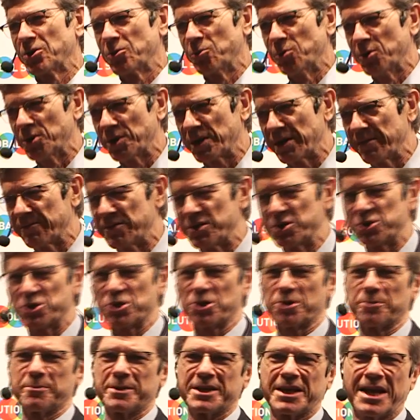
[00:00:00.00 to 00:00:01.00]
here. We'll give the
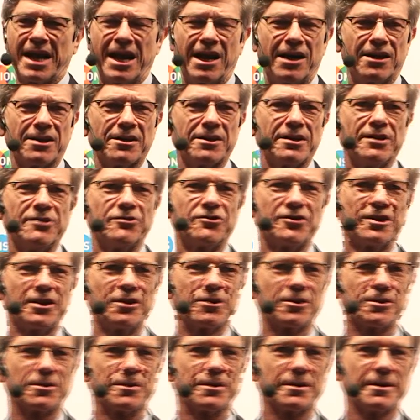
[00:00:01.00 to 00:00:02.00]
German colonies
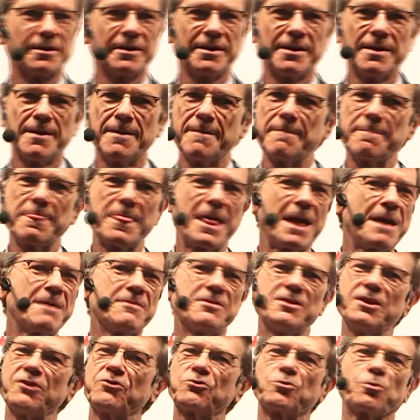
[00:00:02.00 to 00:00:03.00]
here.
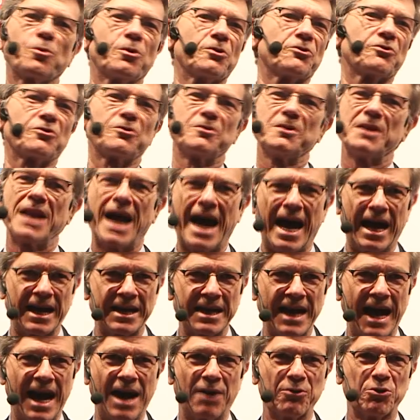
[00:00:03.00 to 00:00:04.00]
This was
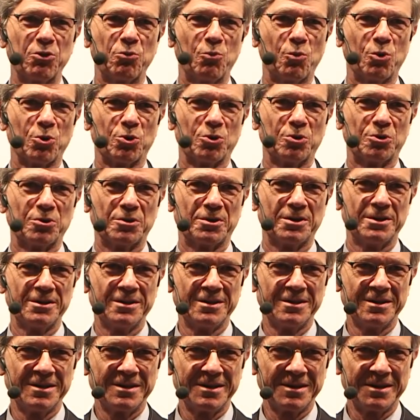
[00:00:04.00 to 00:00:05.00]
not how the world
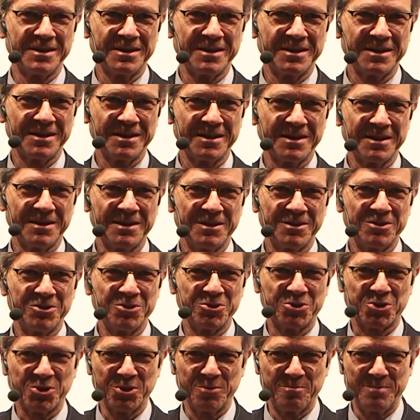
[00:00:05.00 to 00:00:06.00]

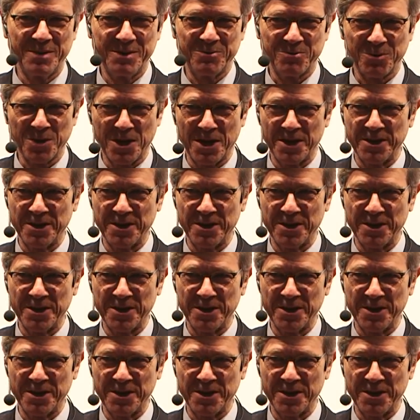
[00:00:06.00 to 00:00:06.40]
should be